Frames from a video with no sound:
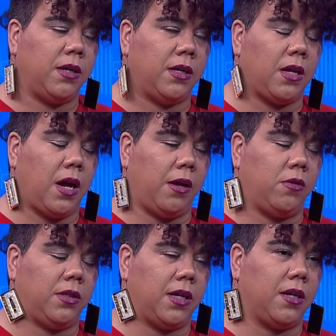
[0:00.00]
and I
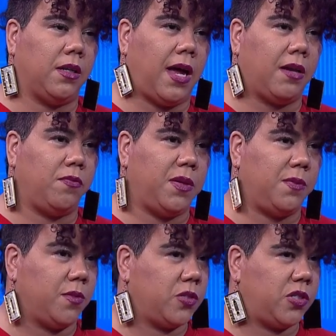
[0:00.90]
don't think a lot of
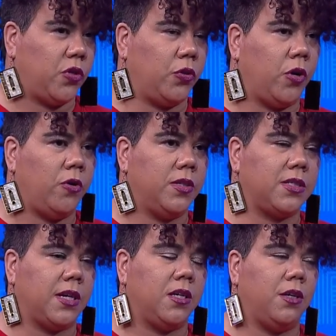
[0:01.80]
people still know this,
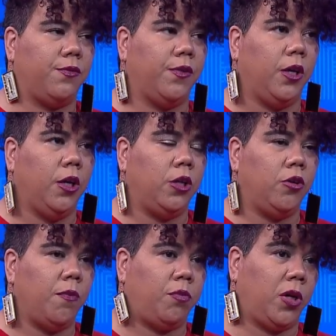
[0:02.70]
that if
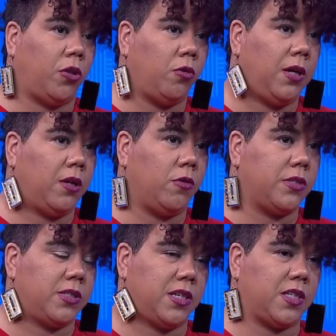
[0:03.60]
you're in Puerto Rico
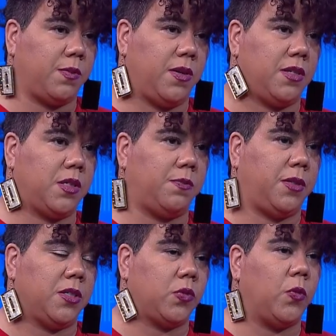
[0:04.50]
six months
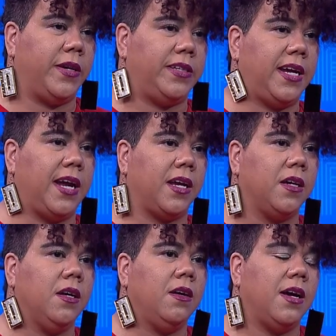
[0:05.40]
plus one day
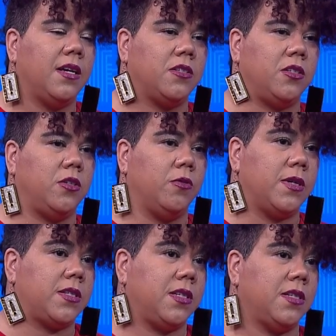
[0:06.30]
as a
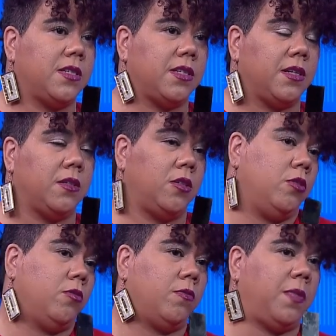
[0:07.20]
U.S. citizen,
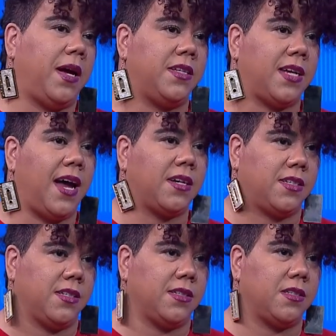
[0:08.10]
you don't pay
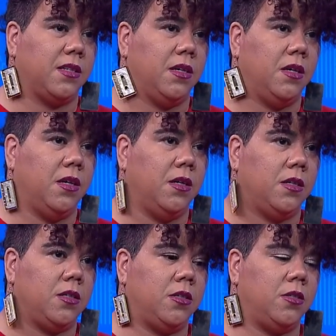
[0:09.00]
taxes
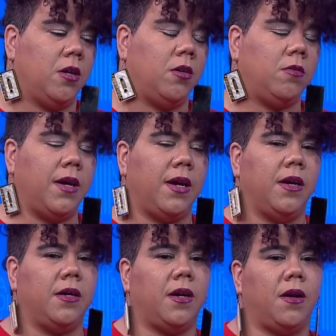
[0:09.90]
you know.
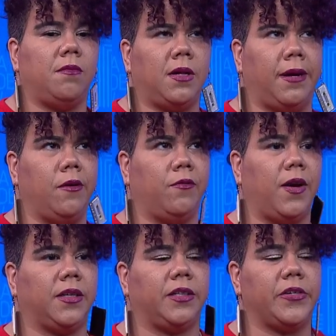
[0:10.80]
And um, in
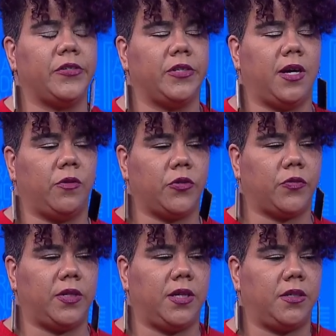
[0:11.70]
fact, yesterday I was
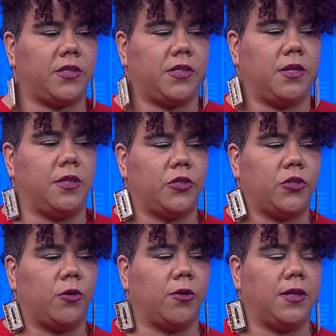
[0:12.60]
reading a
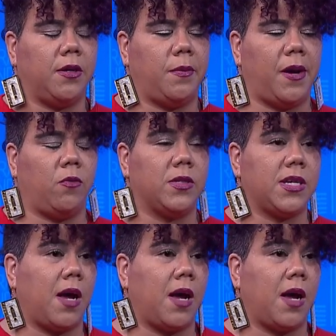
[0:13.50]
story about what's